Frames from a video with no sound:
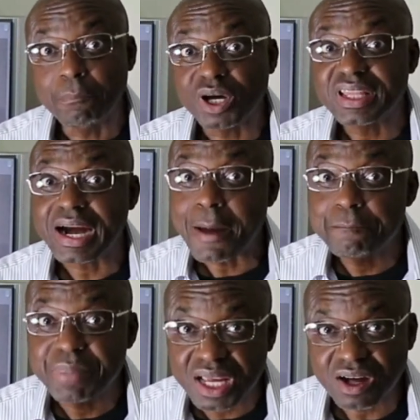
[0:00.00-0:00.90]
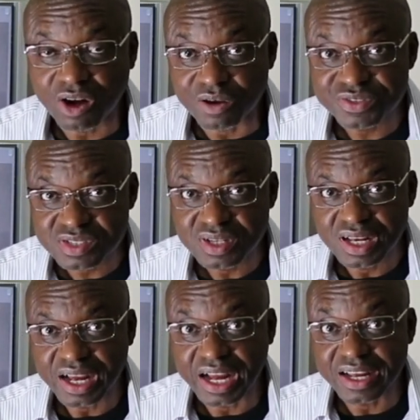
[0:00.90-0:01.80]
But there are big cuffs
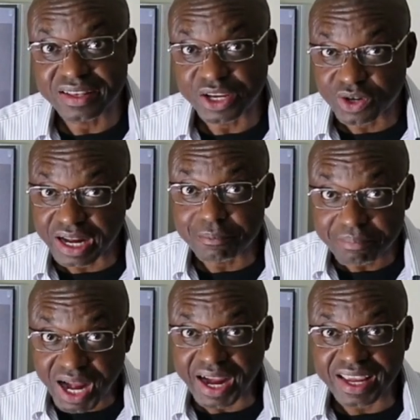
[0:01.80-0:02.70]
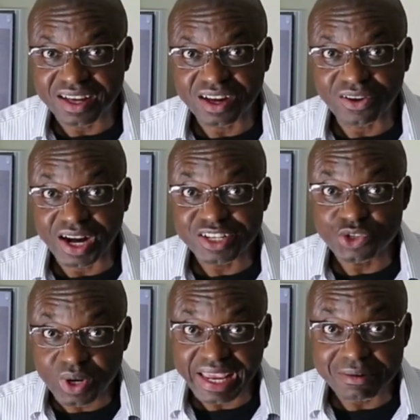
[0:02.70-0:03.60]
uh, that you can buy, all right?
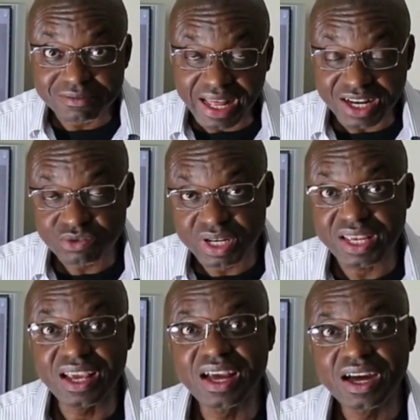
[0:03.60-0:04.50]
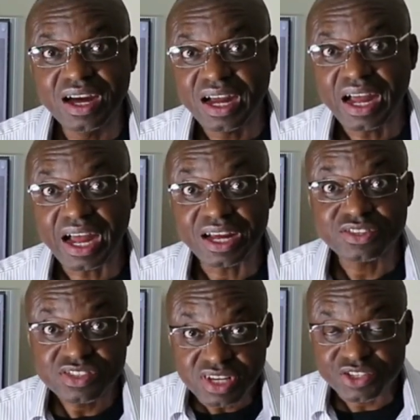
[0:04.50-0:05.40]
You can actually
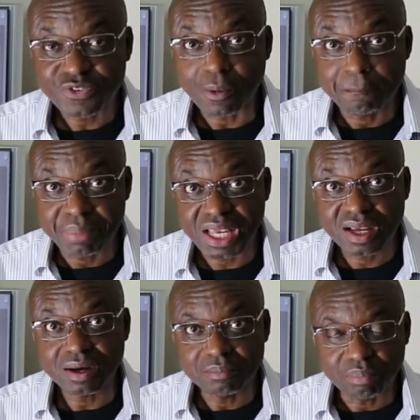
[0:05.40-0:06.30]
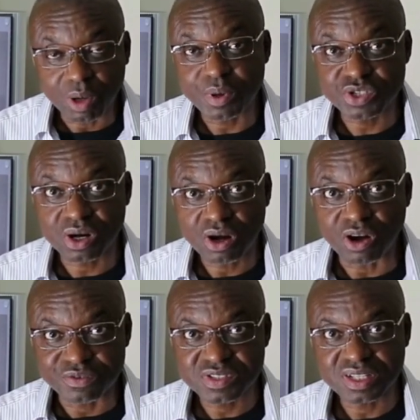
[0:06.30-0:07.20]
uh, search for big blood pressure
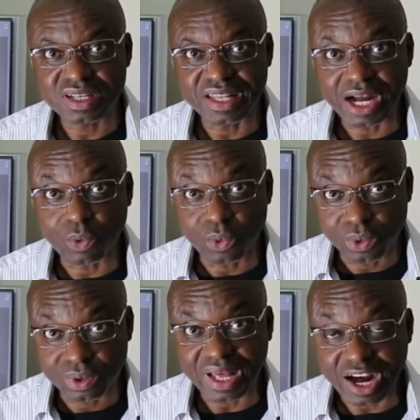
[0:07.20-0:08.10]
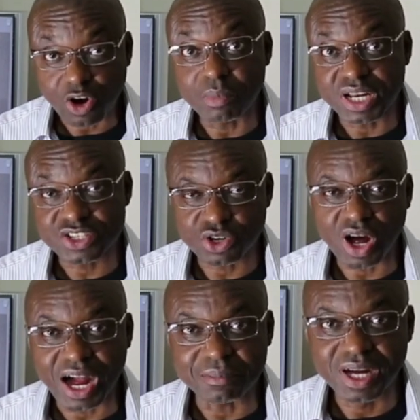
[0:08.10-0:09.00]
cuffs that will accommodate
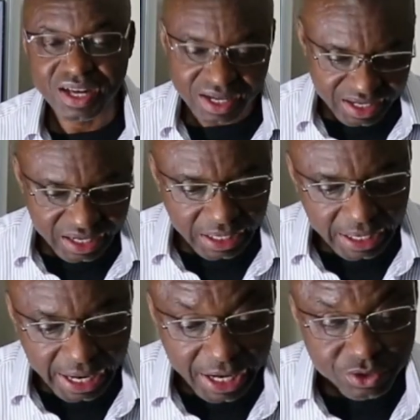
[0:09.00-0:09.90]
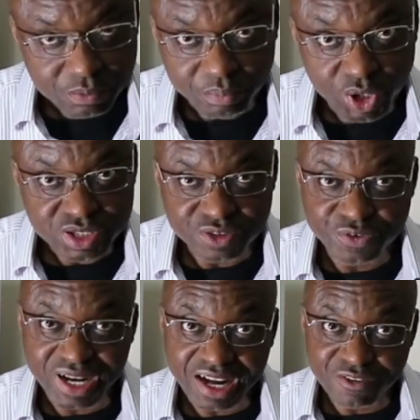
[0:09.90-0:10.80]
your arm. Uh, but
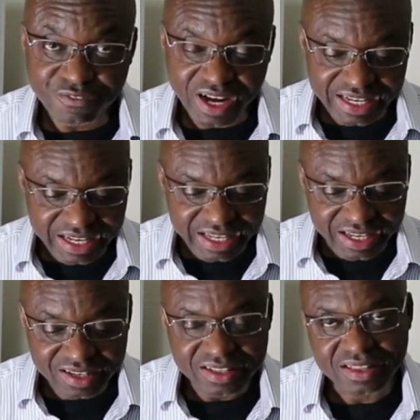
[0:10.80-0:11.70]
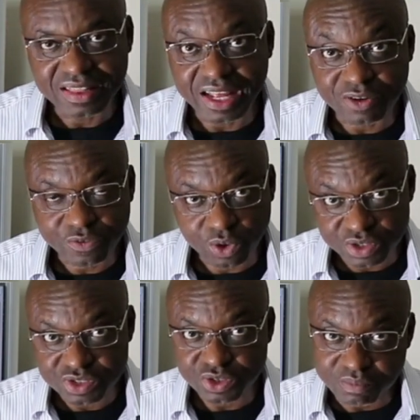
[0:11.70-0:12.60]
if you cannot find any, then of
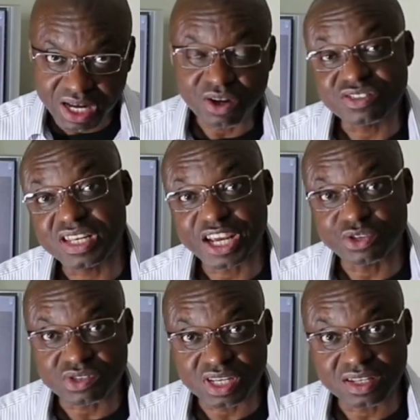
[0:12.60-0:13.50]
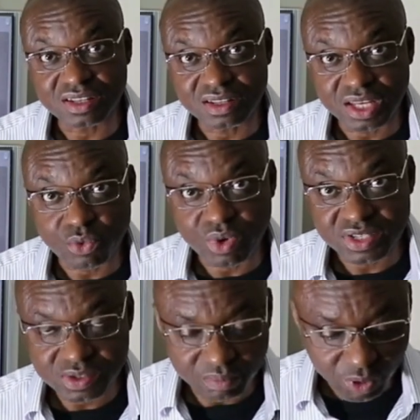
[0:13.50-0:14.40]
course you may consider using the
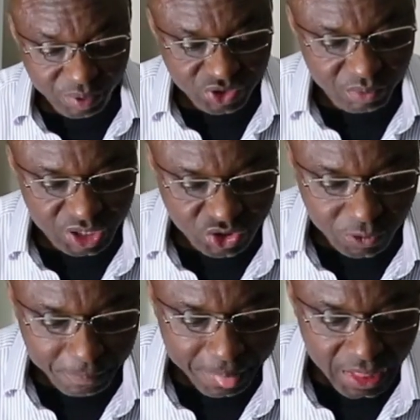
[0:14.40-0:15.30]
wrist blood pressure monitor.